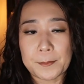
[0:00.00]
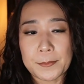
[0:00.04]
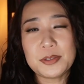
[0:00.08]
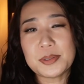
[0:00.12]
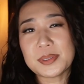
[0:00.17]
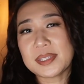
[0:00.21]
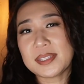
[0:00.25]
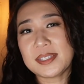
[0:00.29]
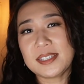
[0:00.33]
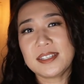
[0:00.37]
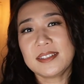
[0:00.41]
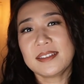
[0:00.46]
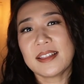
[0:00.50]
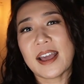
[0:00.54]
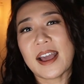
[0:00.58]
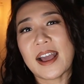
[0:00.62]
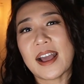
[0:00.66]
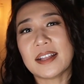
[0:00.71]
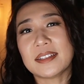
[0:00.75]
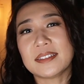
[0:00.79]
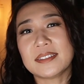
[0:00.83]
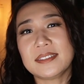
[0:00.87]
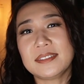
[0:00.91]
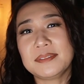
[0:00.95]
You see
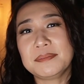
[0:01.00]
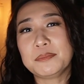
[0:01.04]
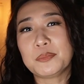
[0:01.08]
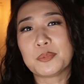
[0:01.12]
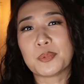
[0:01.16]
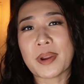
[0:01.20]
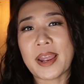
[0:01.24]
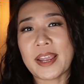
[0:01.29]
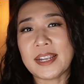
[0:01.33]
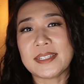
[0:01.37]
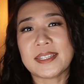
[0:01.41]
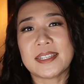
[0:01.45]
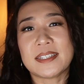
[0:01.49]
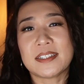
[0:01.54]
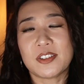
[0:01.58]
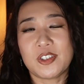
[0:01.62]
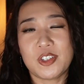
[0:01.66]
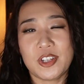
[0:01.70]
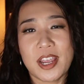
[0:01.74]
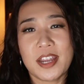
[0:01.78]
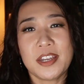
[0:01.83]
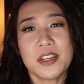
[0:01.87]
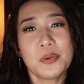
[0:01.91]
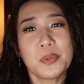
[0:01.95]
that writing
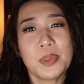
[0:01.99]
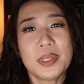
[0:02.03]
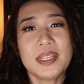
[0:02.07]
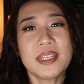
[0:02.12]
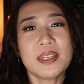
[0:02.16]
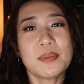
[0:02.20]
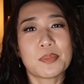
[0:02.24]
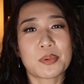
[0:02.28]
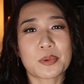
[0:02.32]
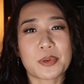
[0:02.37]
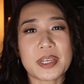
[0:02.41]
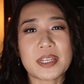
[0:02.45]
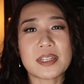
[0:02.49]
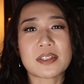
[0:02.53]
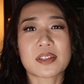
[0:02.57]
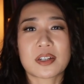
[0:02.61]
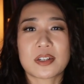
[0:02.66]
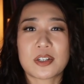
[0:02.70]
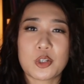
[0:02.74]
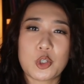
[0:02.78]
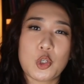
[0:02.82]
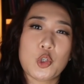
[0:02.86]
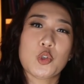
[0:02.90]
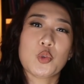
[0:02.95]
genuinely brings
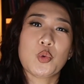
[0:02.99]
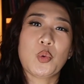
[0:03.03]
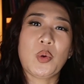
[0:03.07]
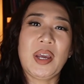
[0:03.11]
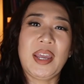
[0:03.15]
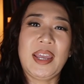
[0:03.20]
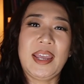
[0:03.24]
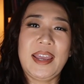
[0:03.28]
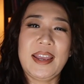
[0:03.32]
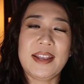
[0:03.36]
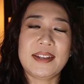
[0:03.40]
her joy,